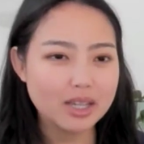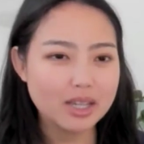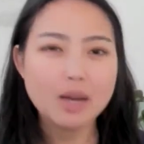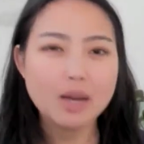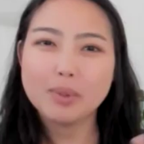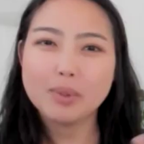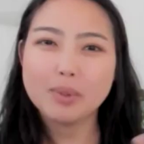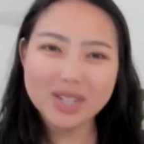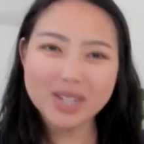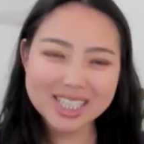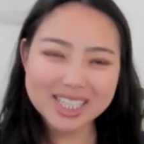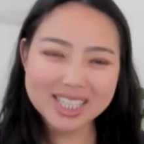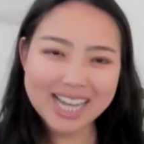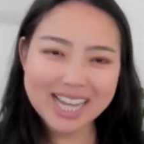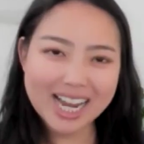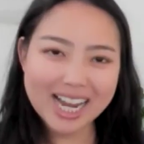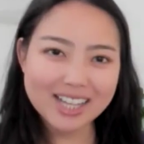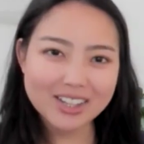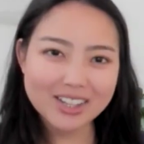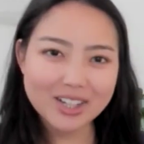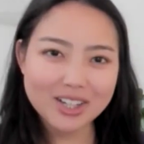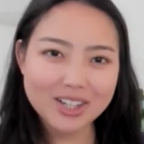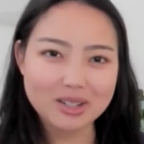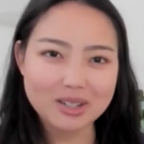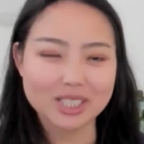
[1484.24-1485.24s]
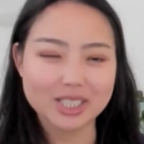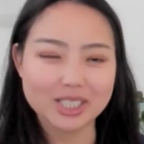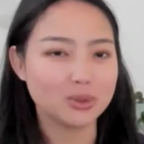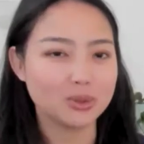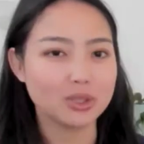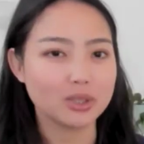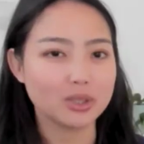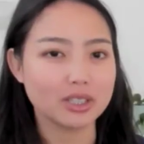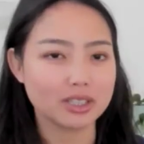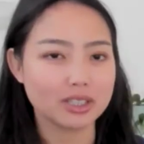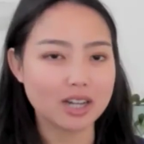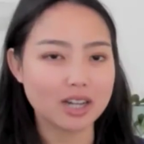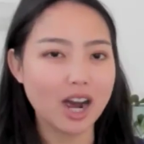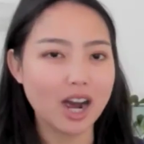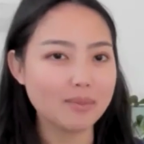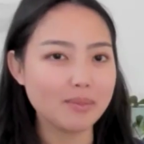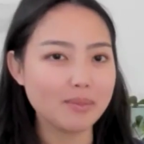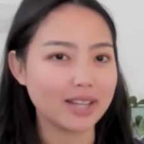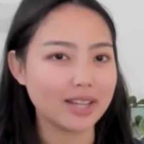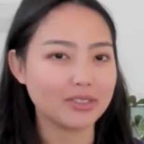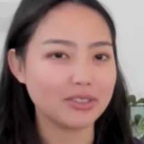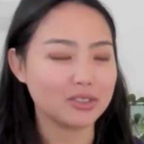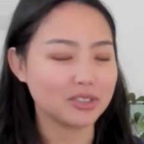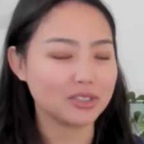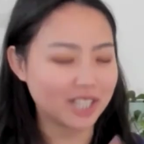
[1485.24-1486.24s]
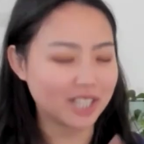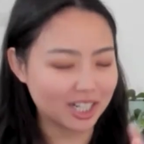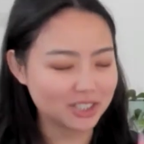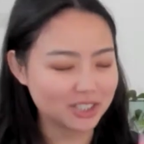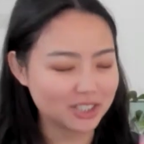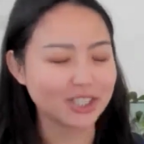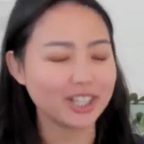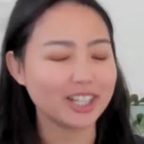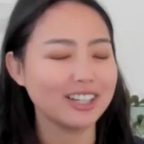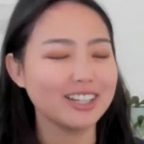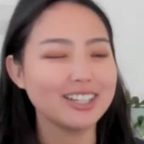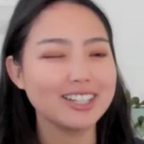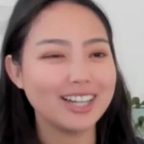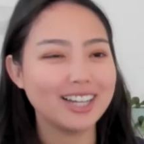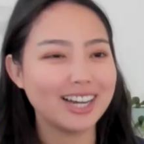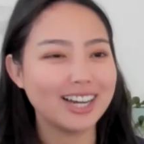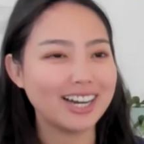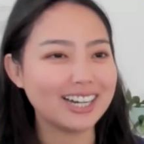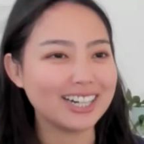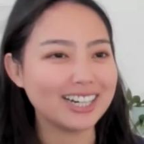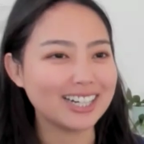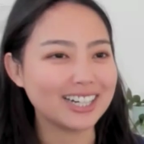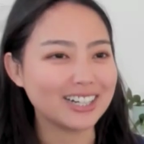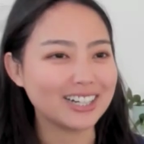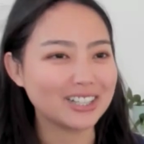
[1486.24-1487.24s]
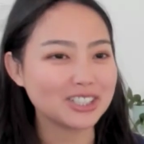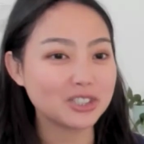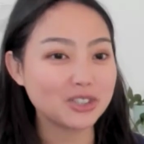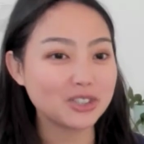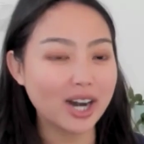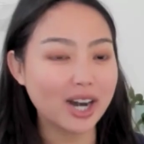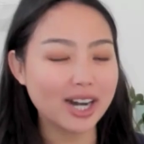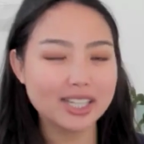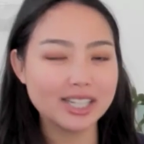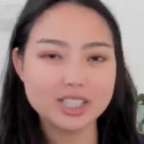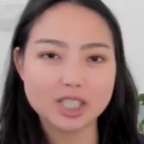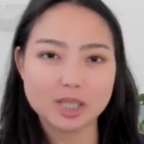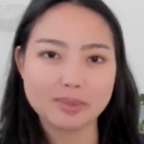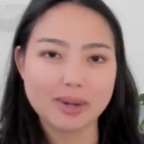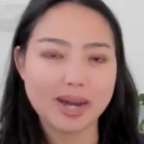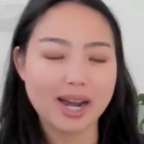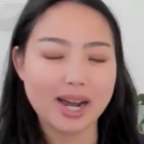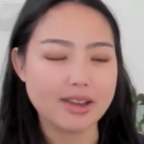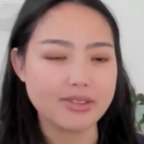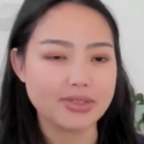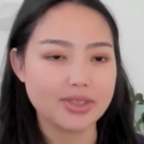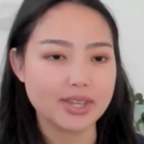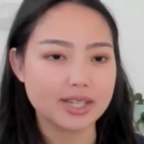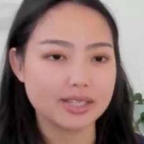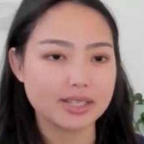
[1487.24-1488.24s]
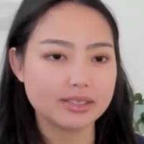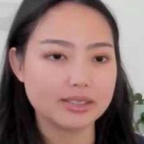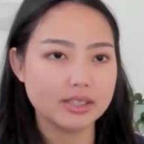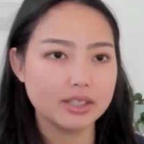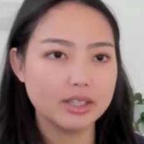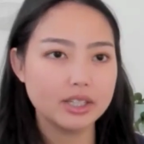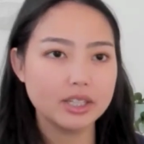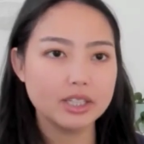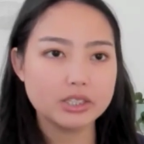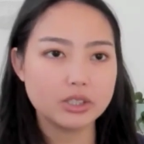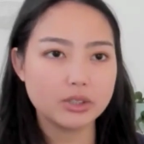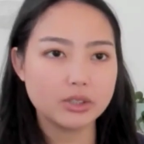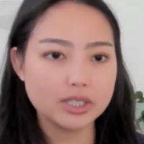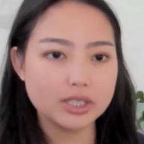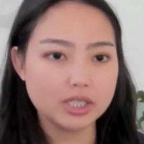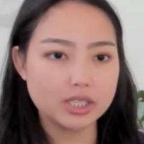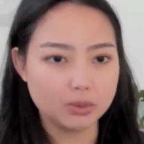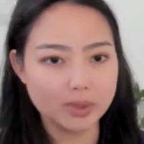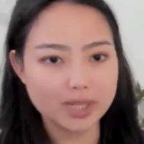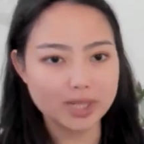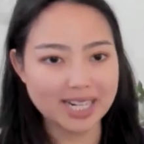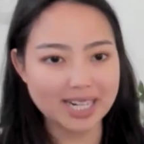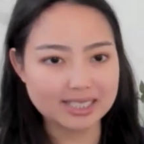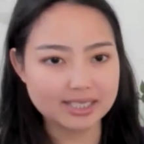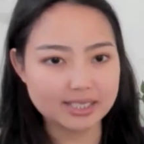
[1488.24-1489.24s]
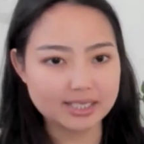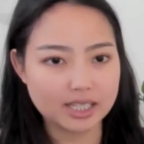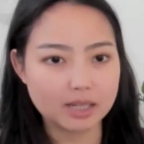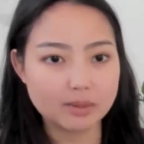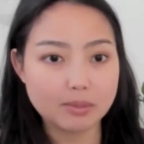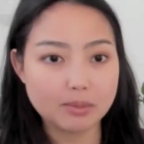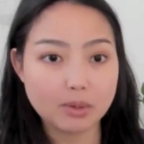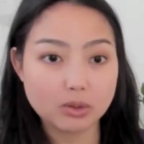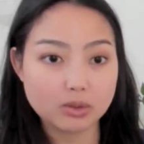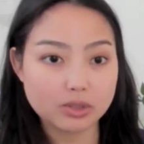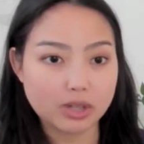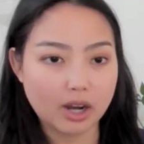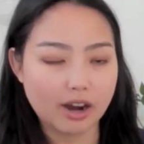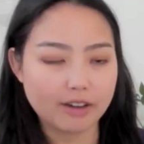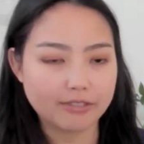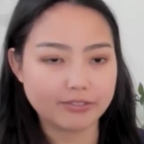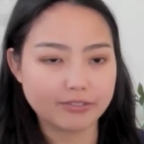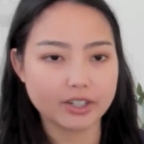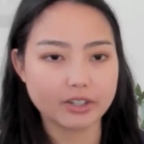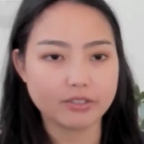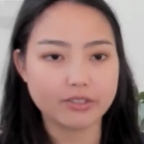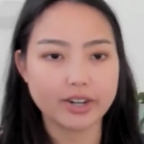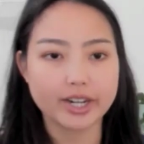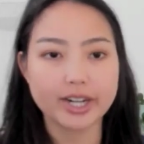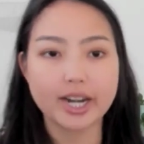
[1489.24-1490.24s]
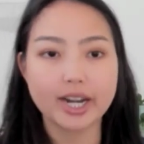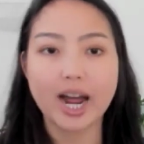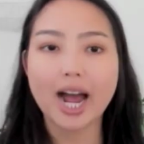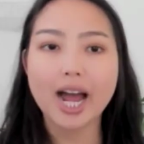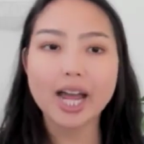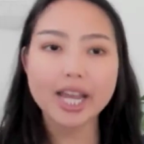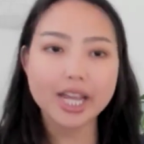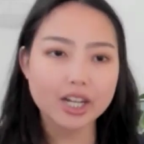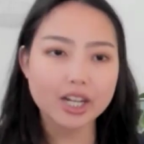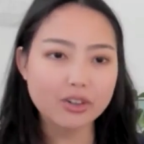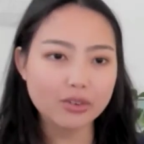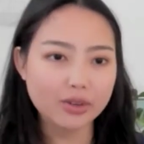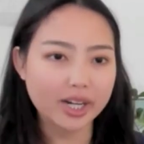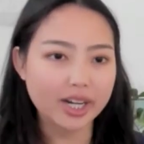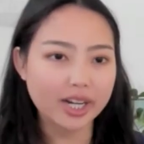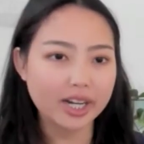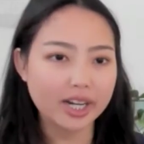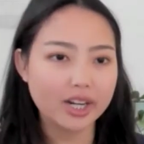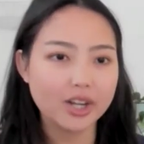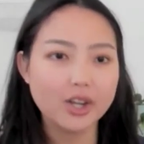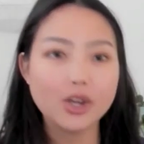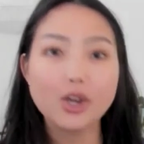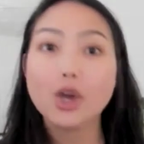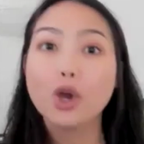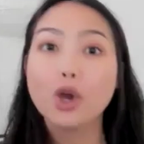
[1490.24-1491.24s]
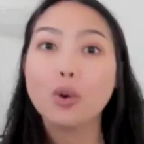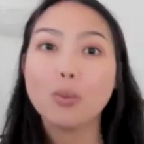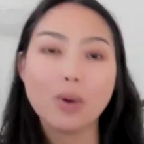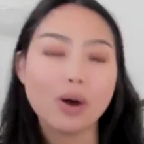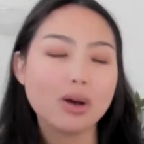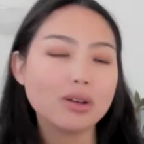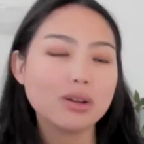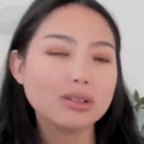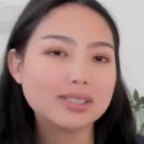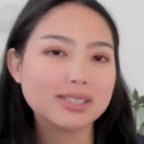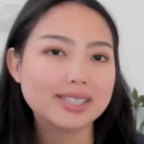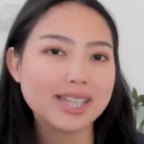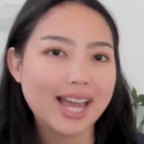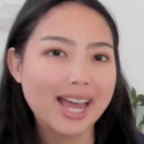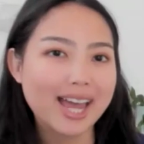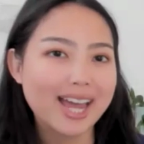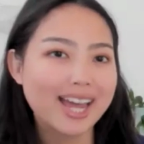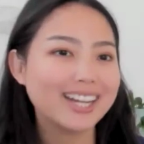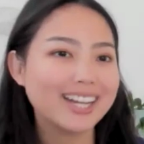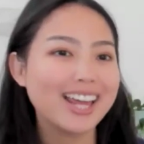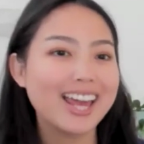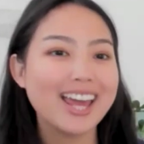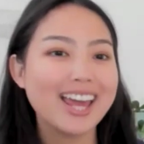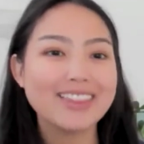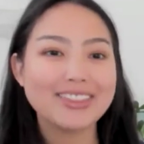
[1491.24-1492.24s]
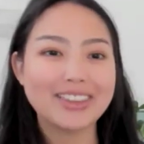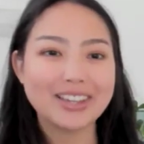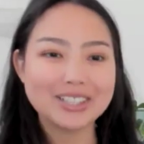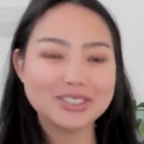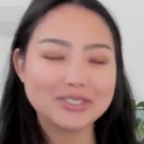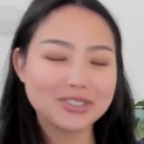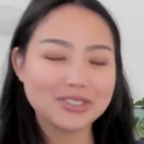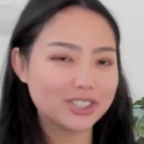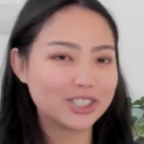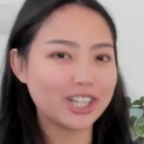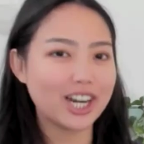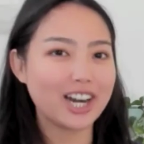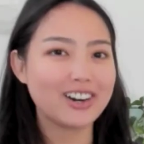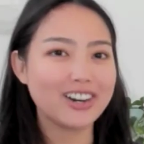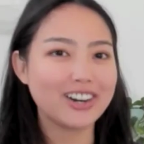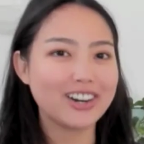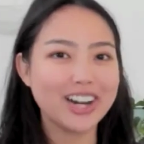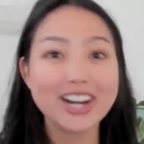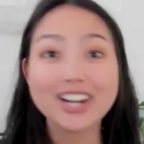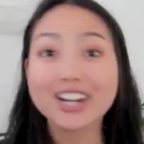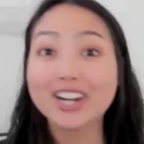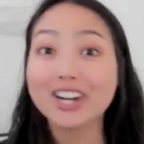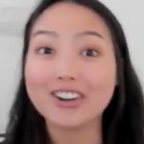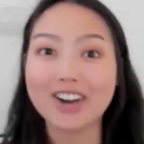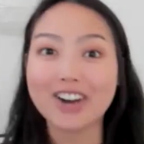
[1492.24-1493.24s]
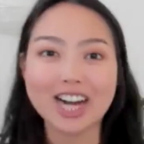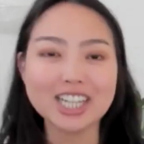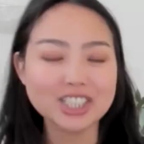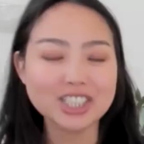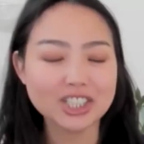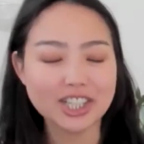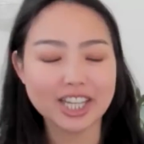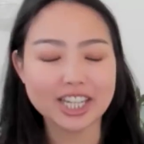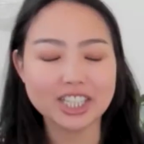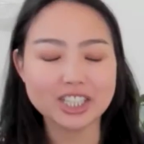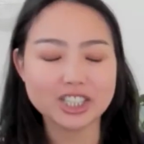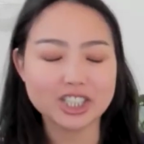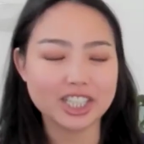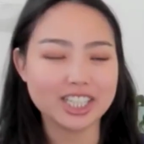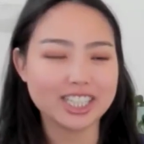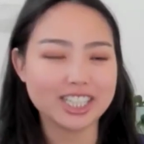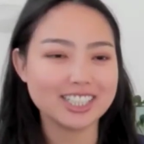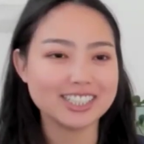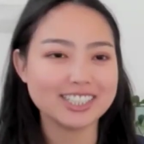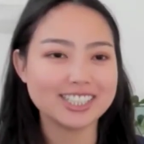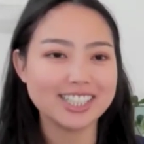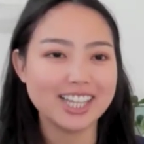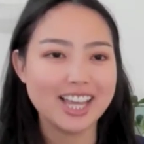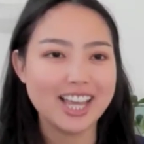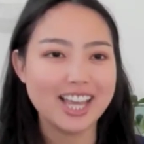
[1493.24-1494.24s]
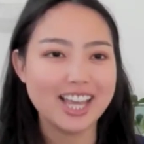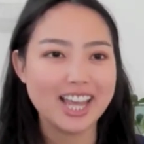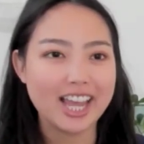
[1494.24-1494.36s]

But what exactly goes into a good comment? There's actually a strategy behind this. So this is what I see most often, right? I agree, well said, thanks for sharing, congratulations.